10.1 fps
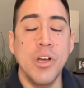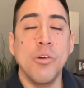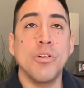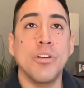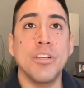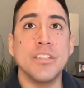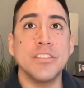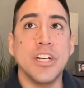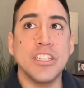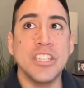Well,
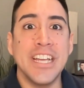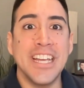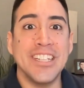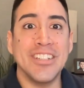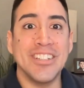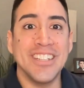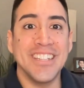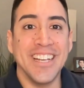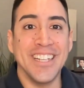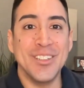Dr. Daniel,
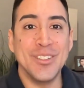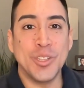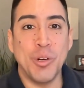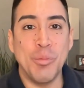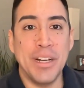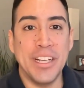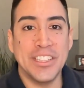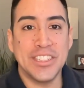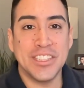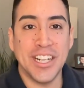thank you so
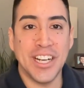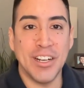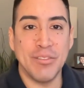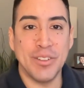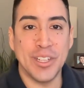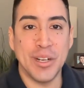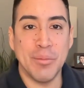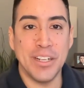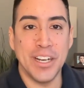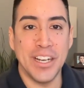much for
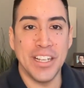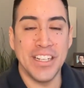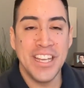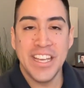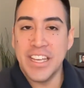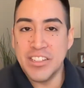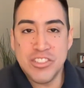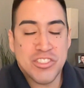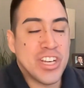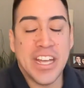coming on and
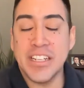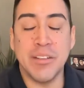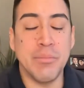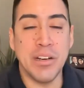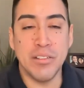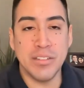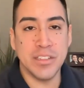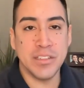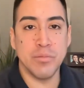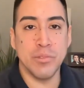just chatting about
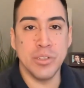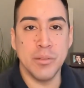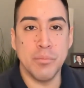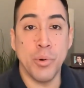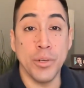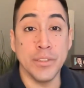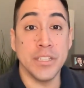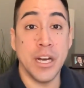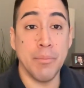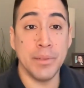this really important
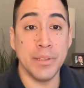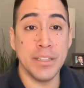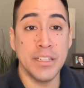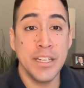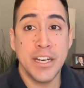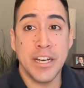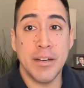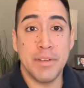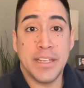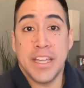topic.
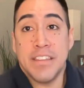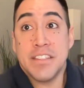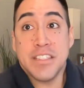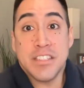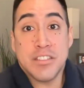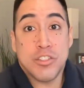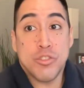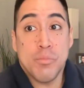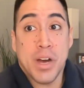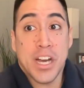Again, this is
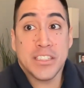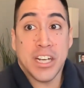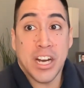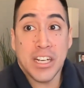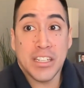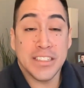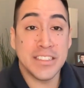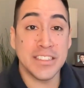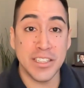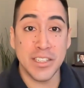QMOC Talk.
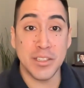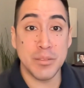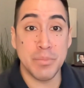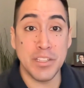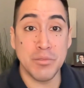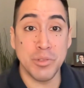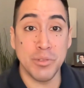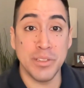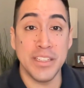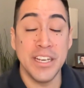It's a space where
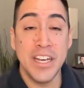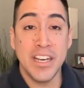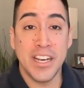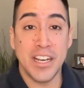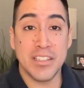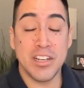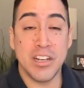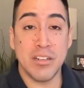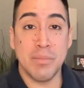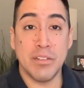we
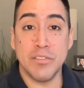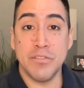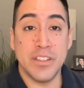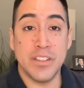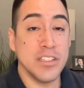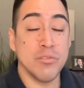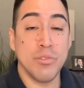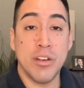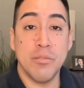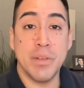talk about different things
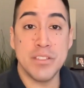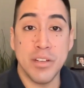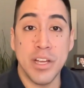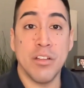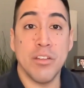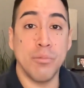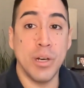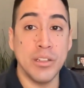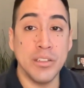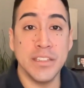around mental health,
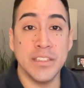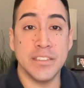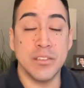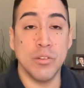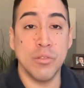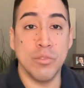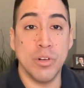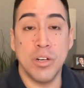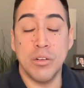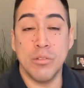wellness, and
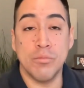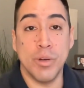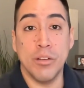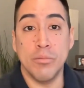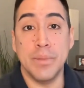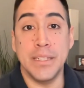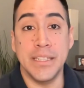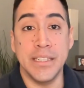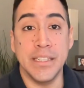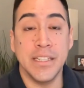overall
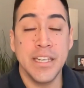well-being.